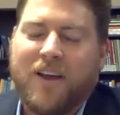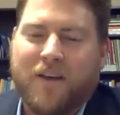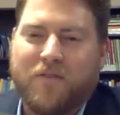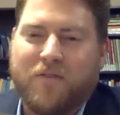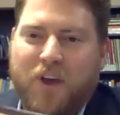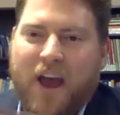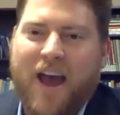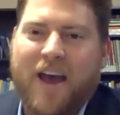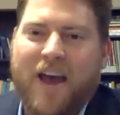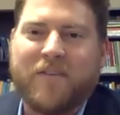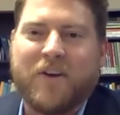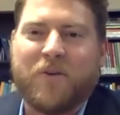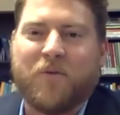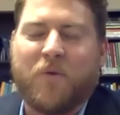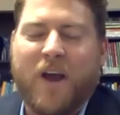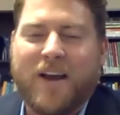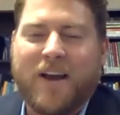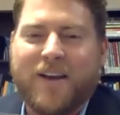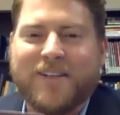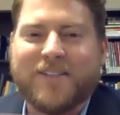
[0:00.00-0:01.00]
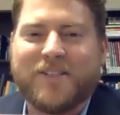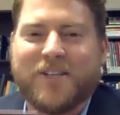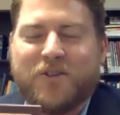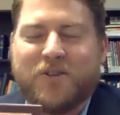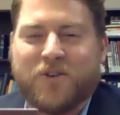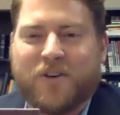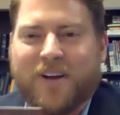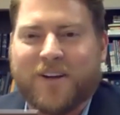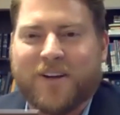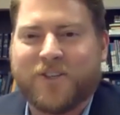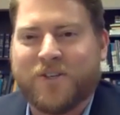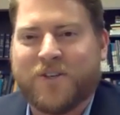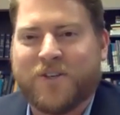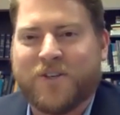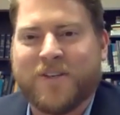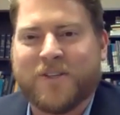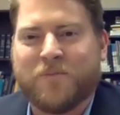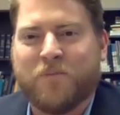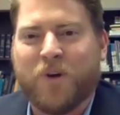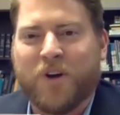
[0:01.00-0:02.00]
If you haven't read his introduction
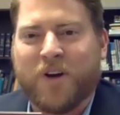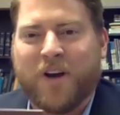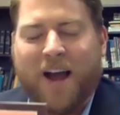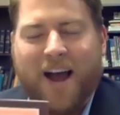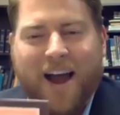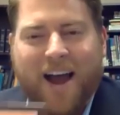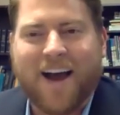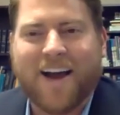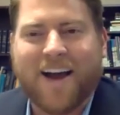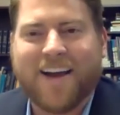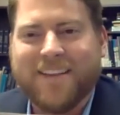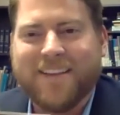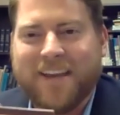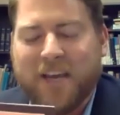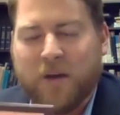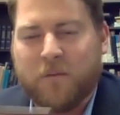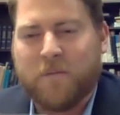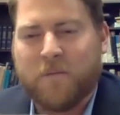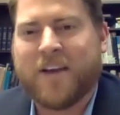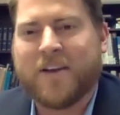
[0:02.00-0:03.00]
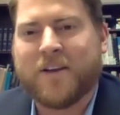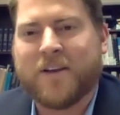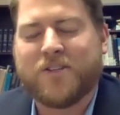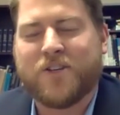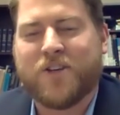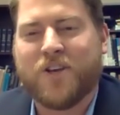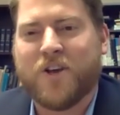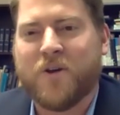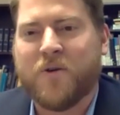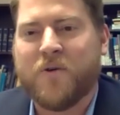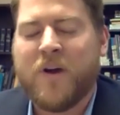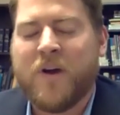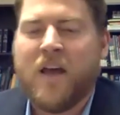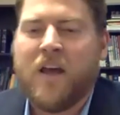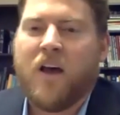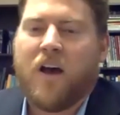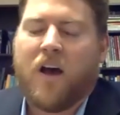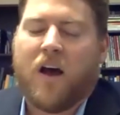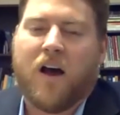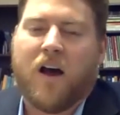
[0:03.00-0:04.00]
to this book, I highly commend it to you.
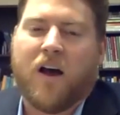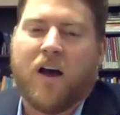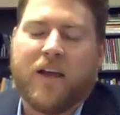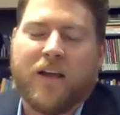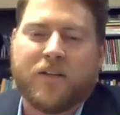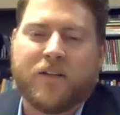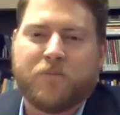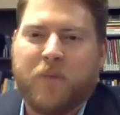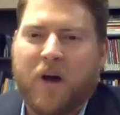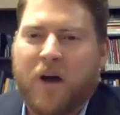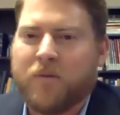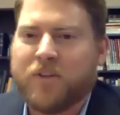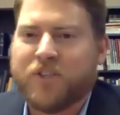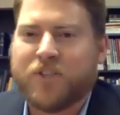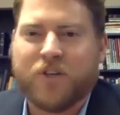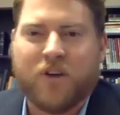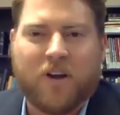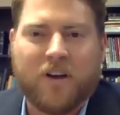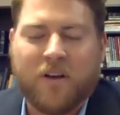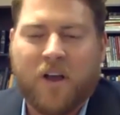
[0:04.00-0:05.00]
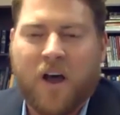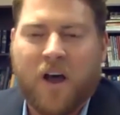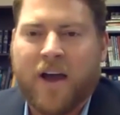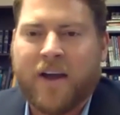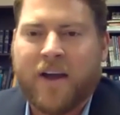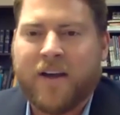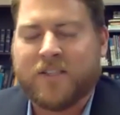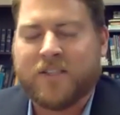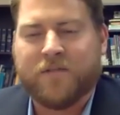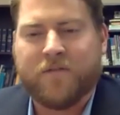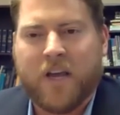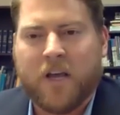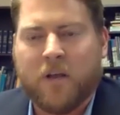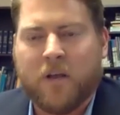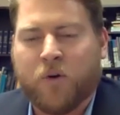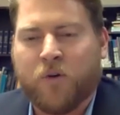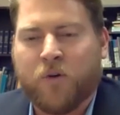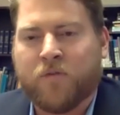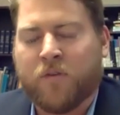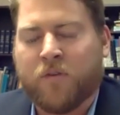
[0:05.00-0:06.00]
It's published online. It's
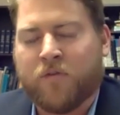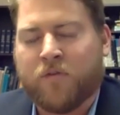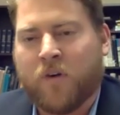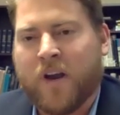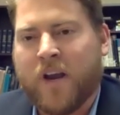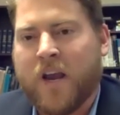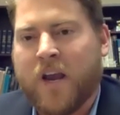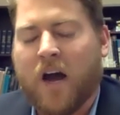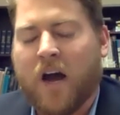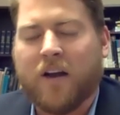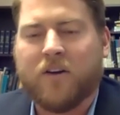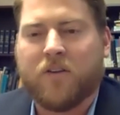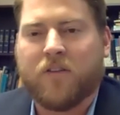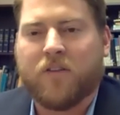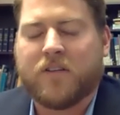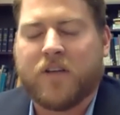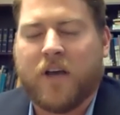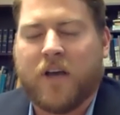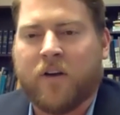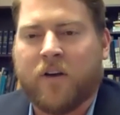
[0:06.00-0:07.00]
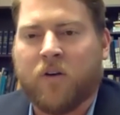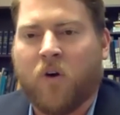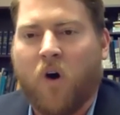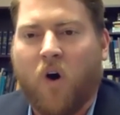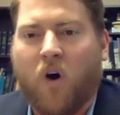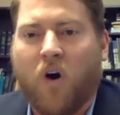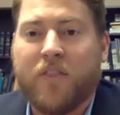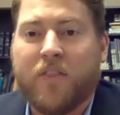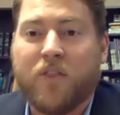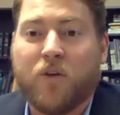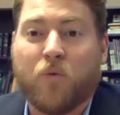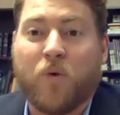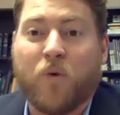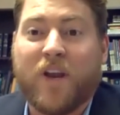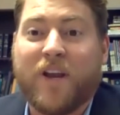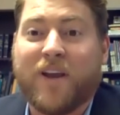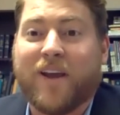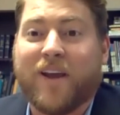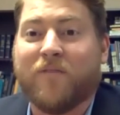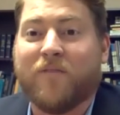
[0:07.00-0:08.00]
available for free under the title On the
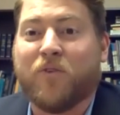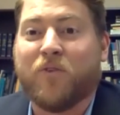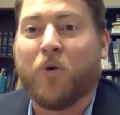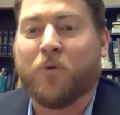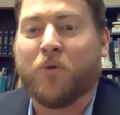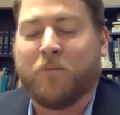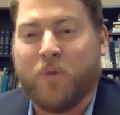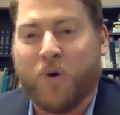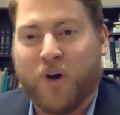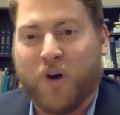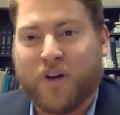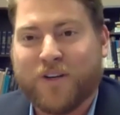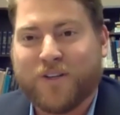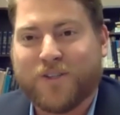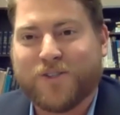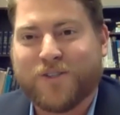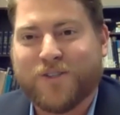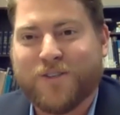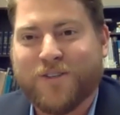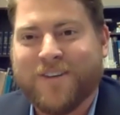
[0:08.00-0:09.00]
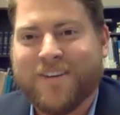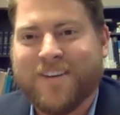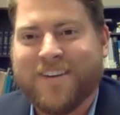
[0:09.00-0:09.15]
Reading of Old Books.